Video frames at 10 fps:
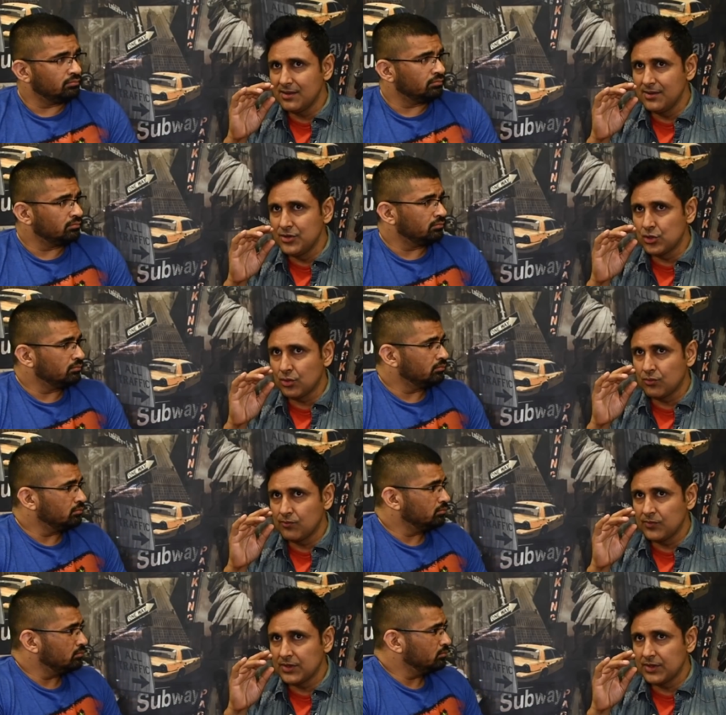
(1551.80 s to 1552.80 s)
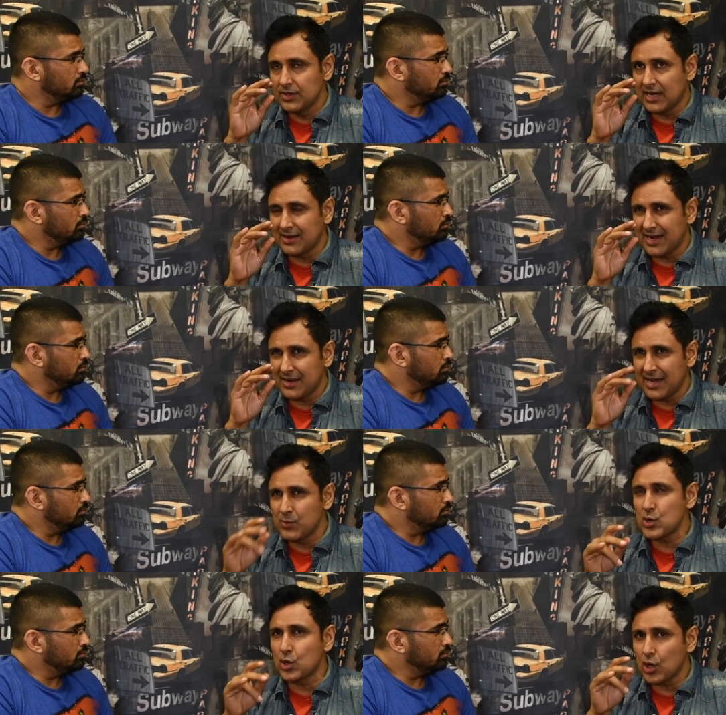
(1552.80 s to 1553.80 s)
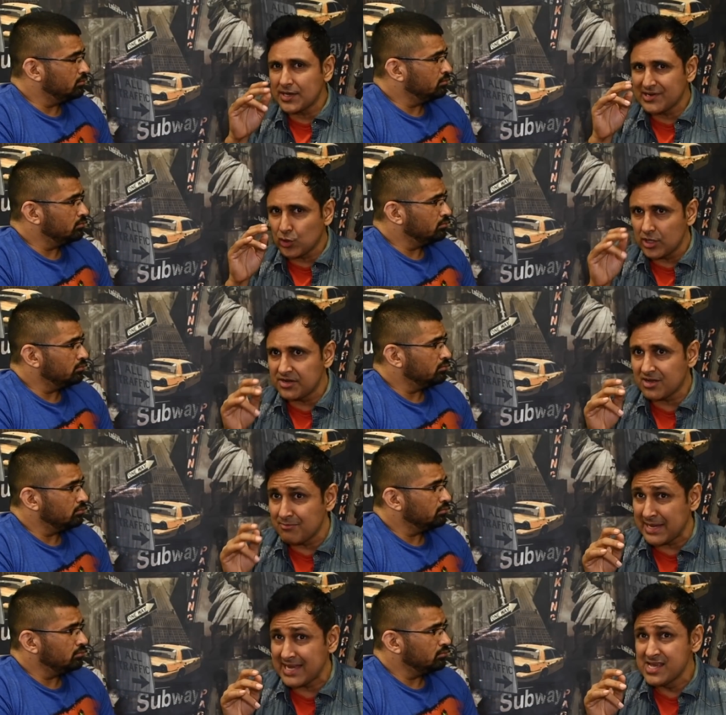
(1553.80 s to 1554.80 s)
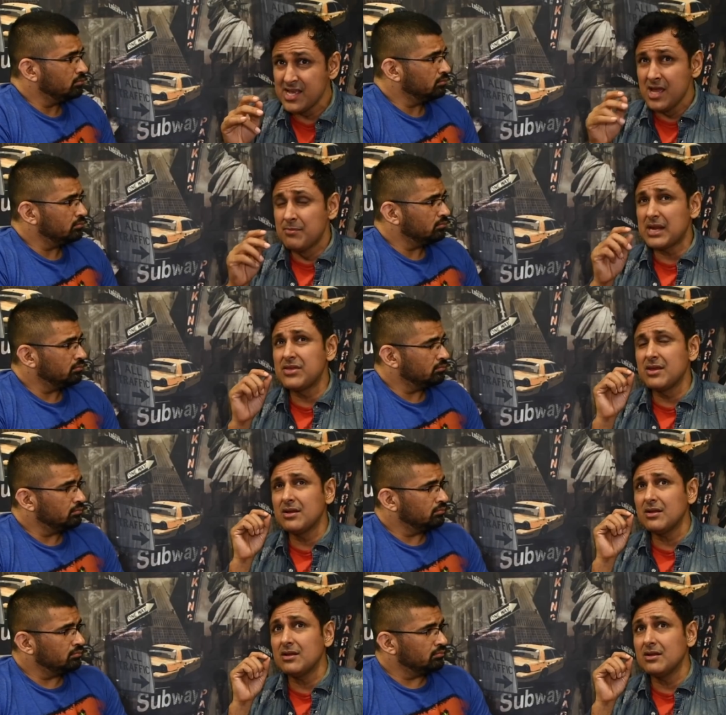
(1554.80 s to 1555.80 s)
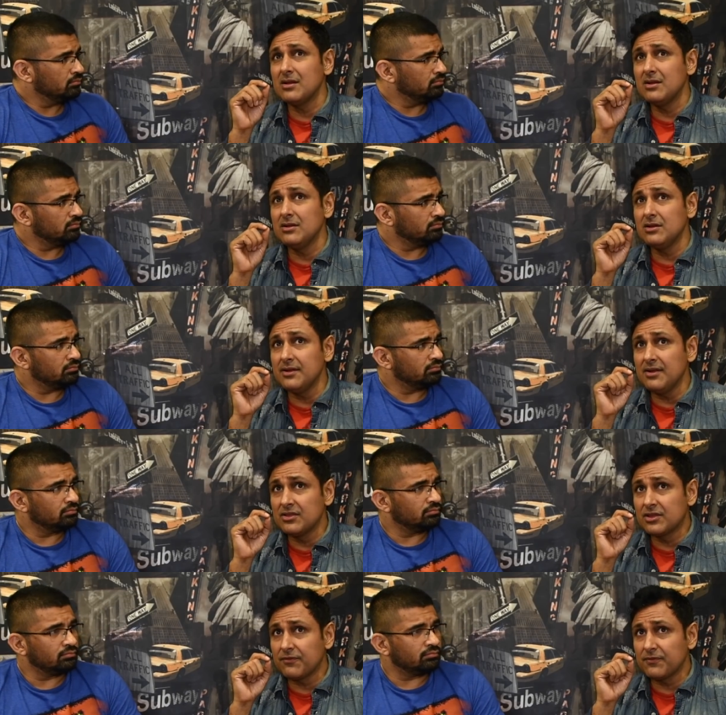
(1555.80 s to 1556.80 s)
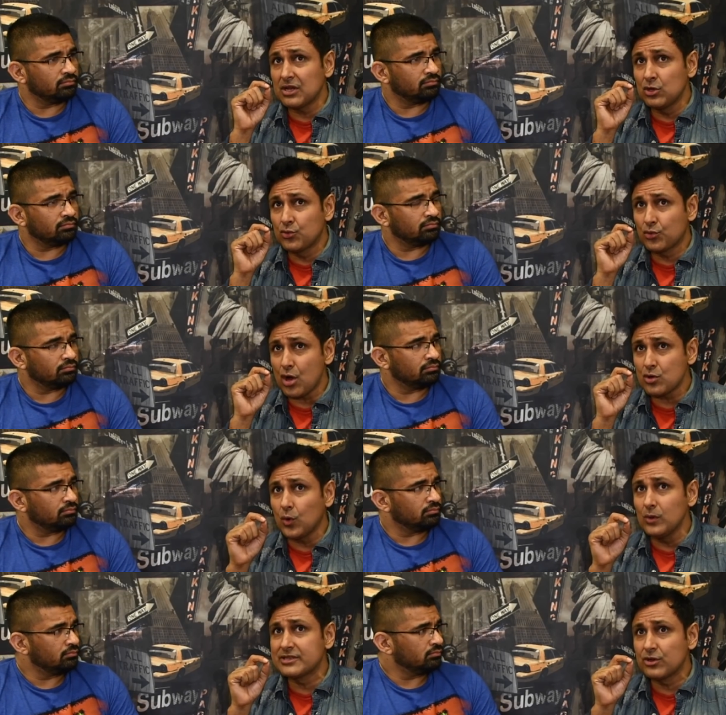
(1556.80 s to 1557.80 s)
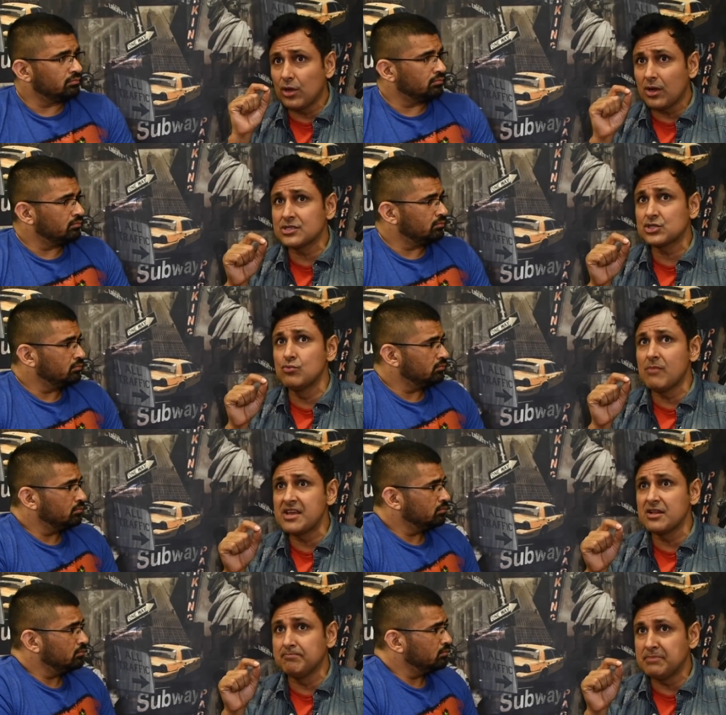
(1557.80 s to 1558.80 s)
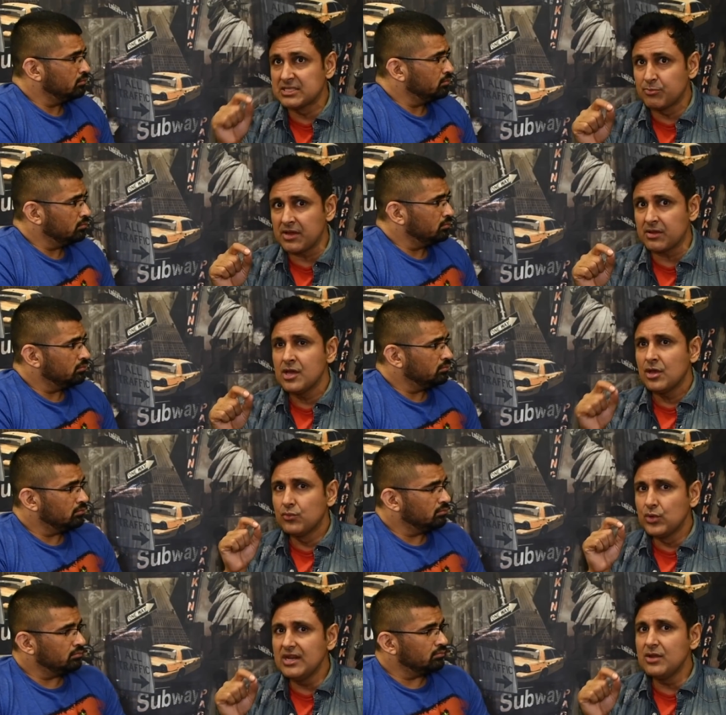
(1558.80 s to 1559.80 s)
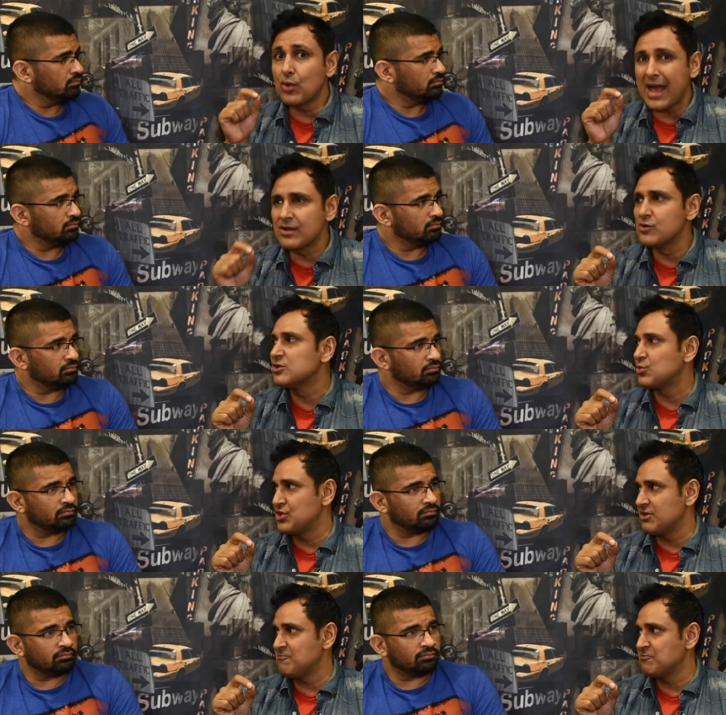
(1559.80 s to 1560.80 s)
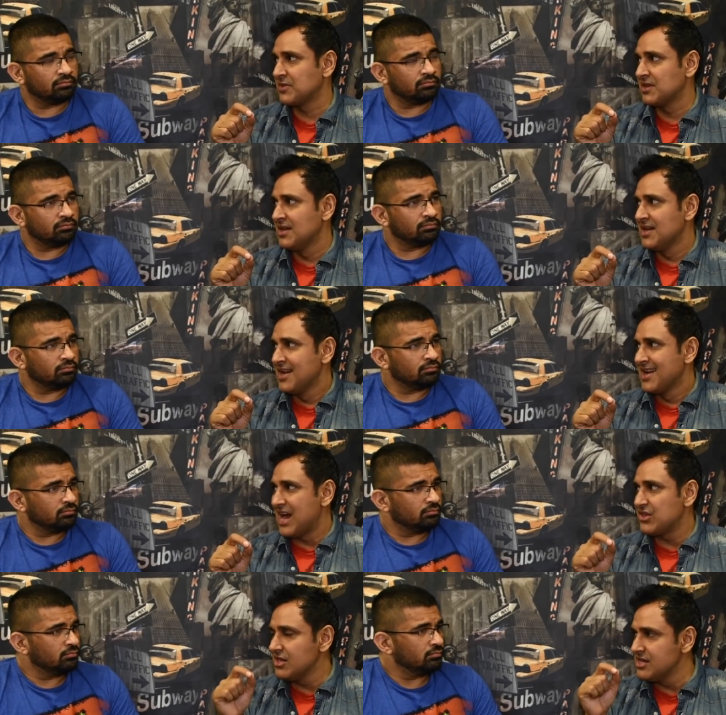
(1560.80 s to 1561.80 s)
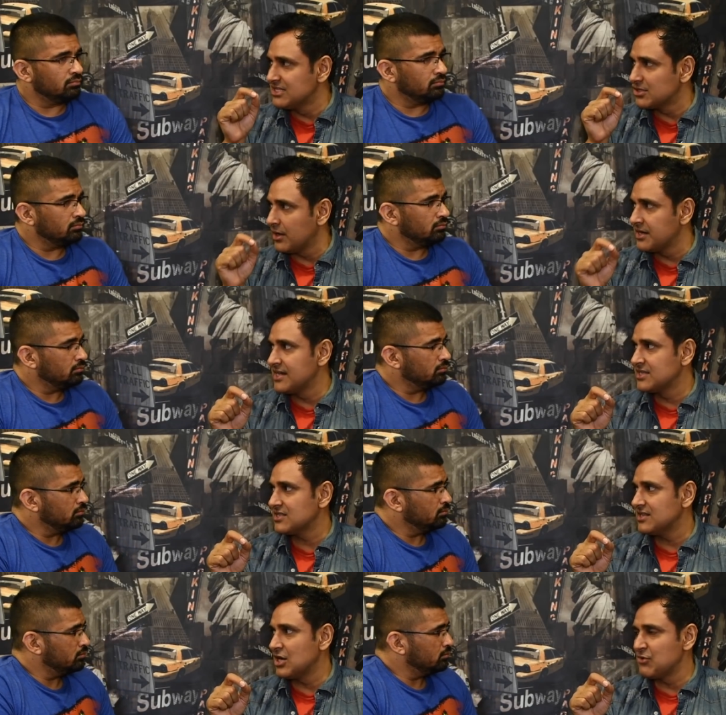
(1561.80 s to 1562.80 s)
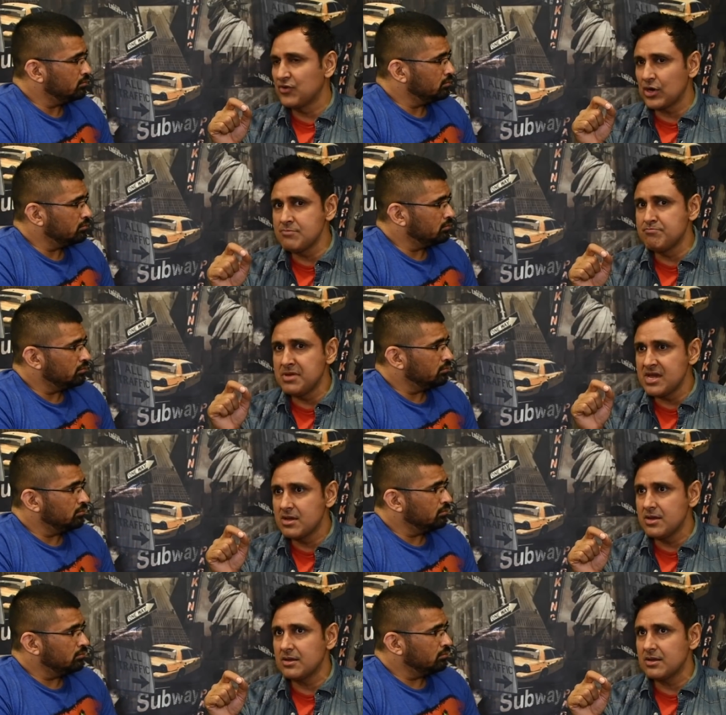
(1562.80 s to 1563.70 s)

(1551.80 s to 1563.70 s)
Speaker 1: you know, I, I, I wouldn't go like to call it a comeback, but I think the Rockhold's loss to Michael Bisping really rankles with him. I think he saw it as a very big